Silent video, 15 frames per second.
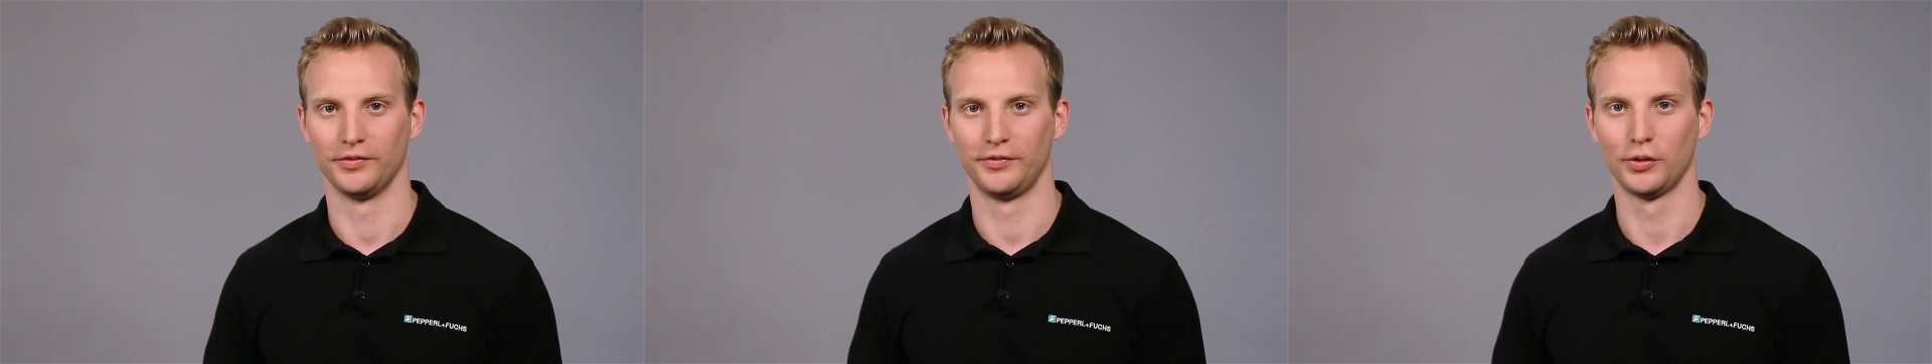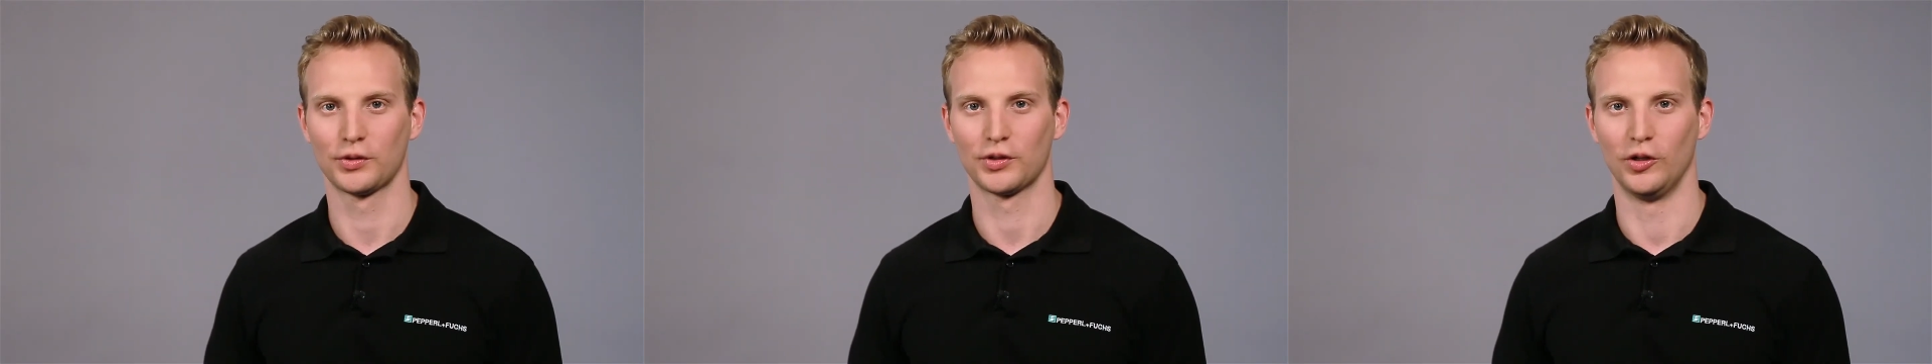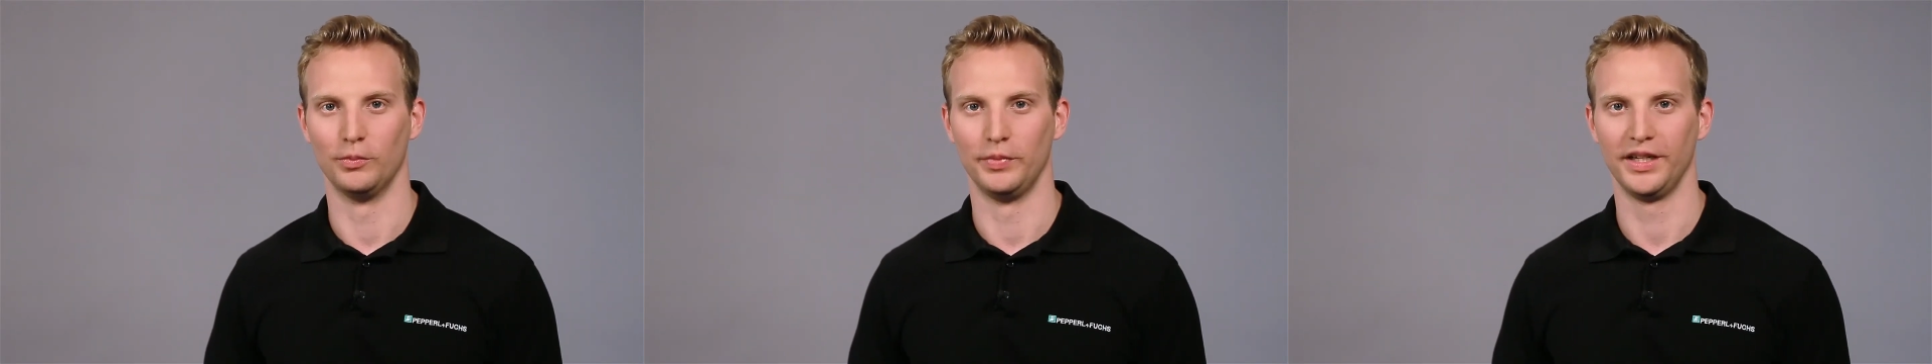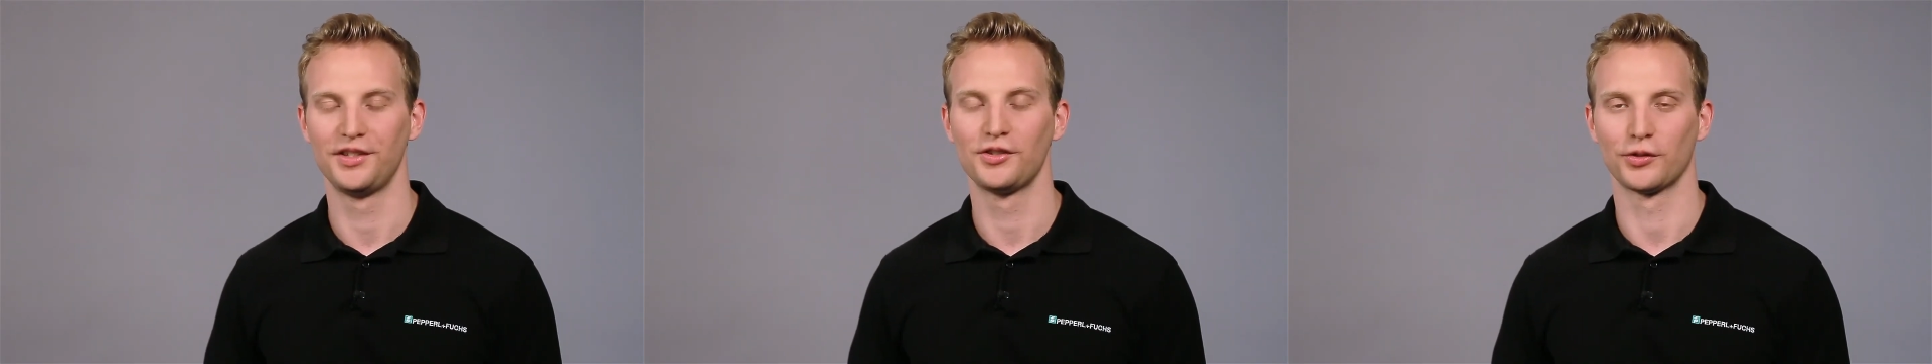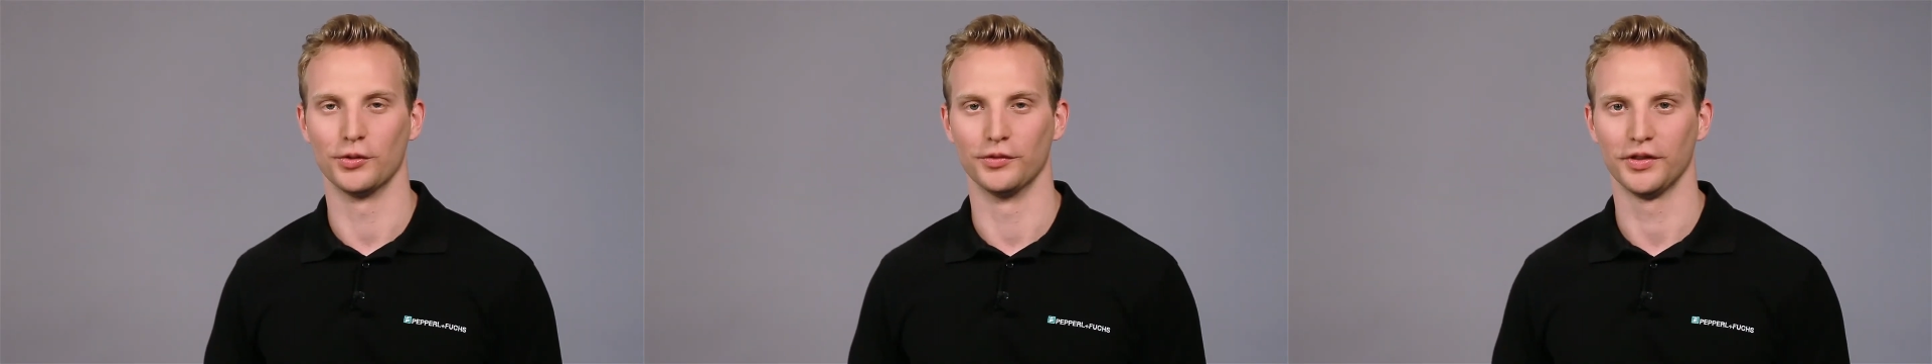on the
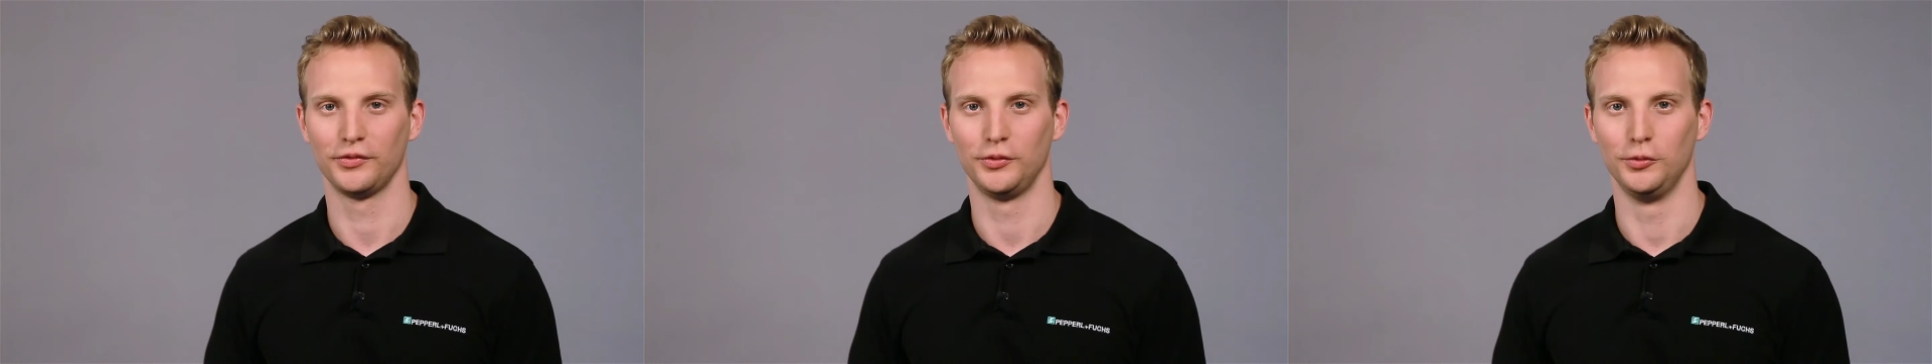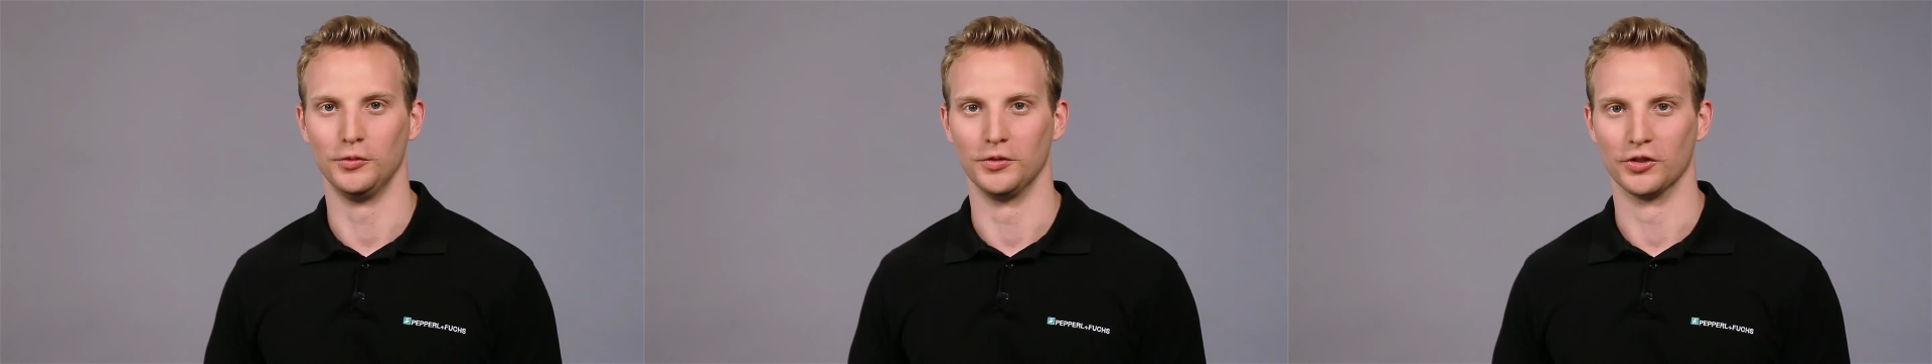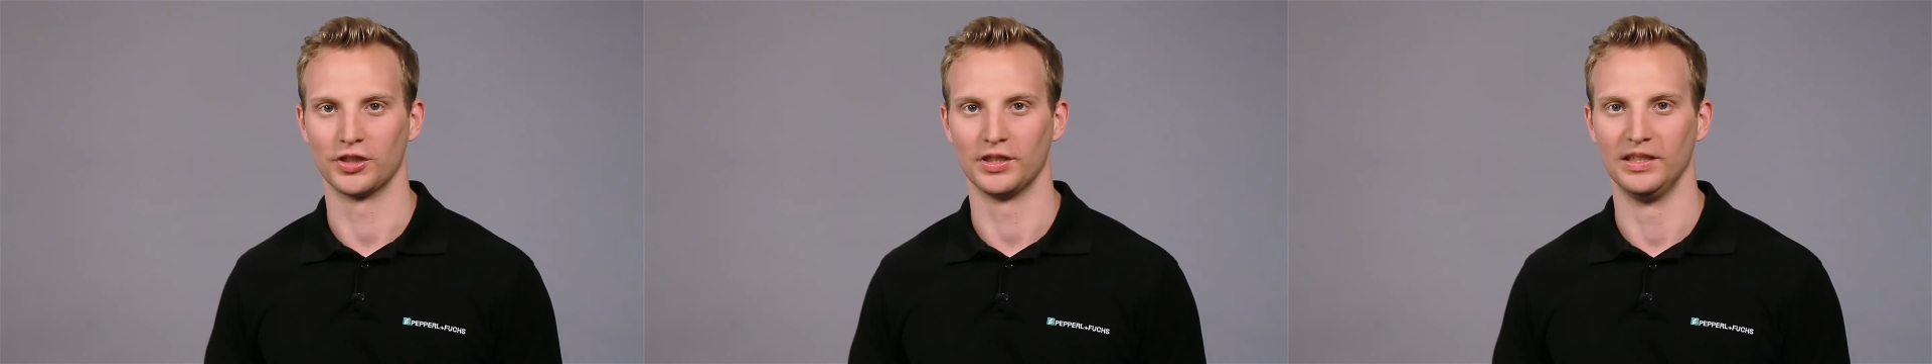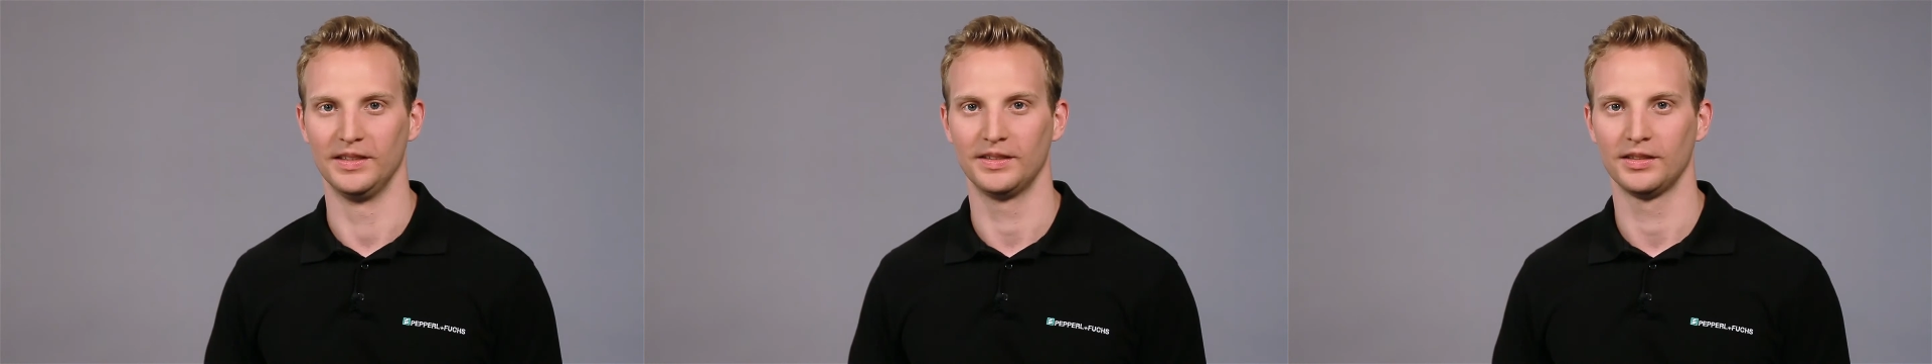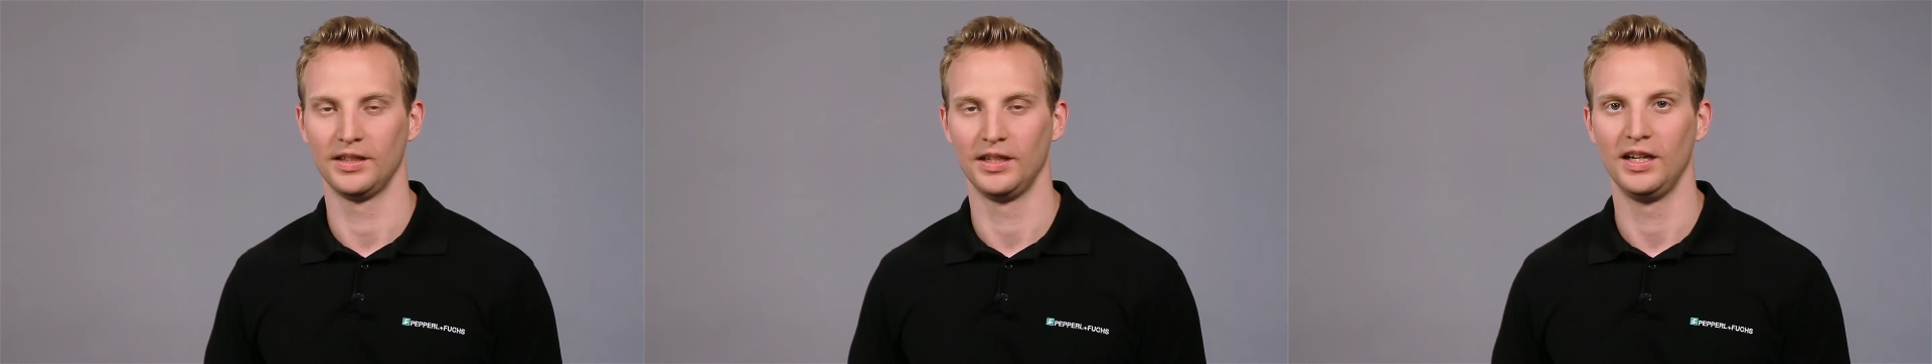Pepperl and Fuchs website.